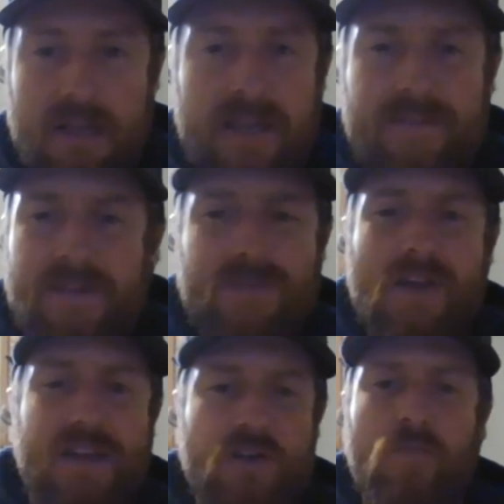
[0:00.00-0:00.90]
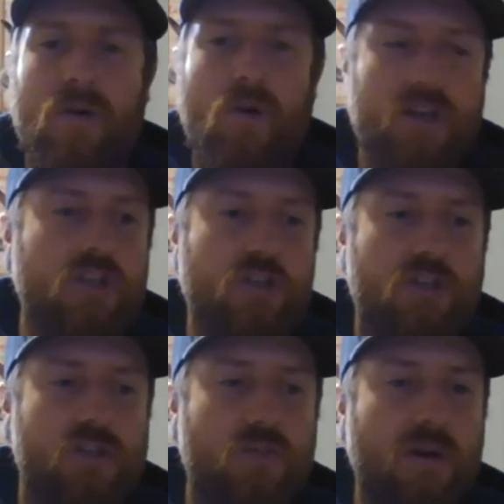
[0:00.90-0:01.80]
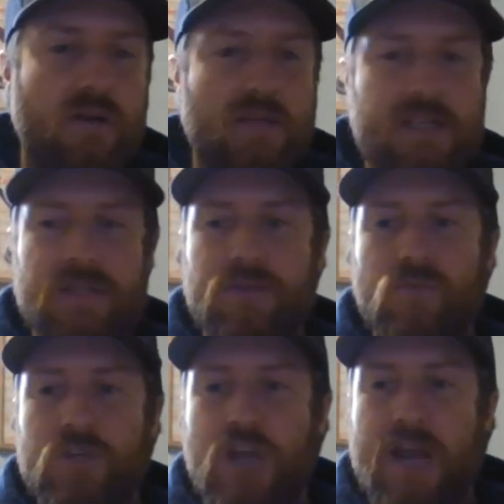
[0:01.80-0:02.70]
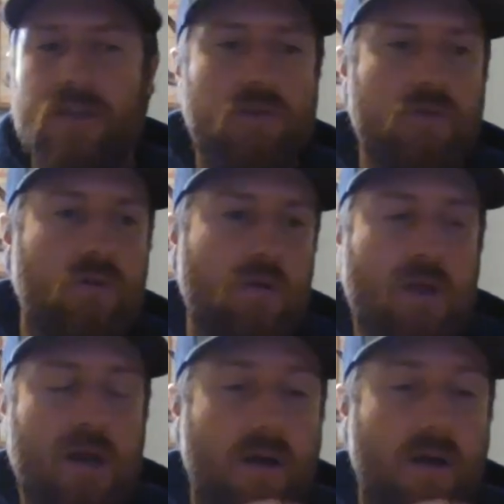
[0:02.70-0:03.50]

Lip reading: Even if you guys don't want to watch and you just want to listen, which I do a lot of